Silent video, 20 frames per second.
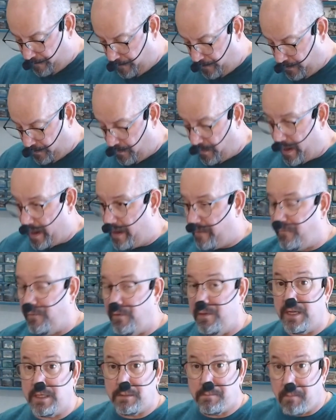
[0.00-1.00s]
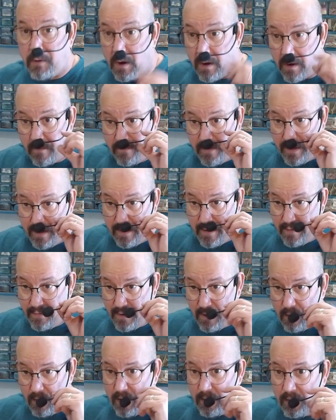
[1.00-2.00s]
for the ride for this part of it, and
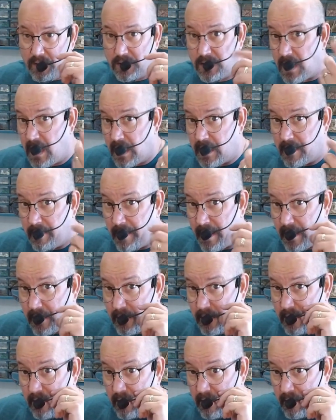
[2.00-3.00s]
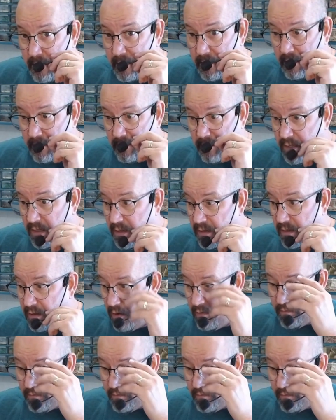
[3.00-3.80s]
then we will talk about the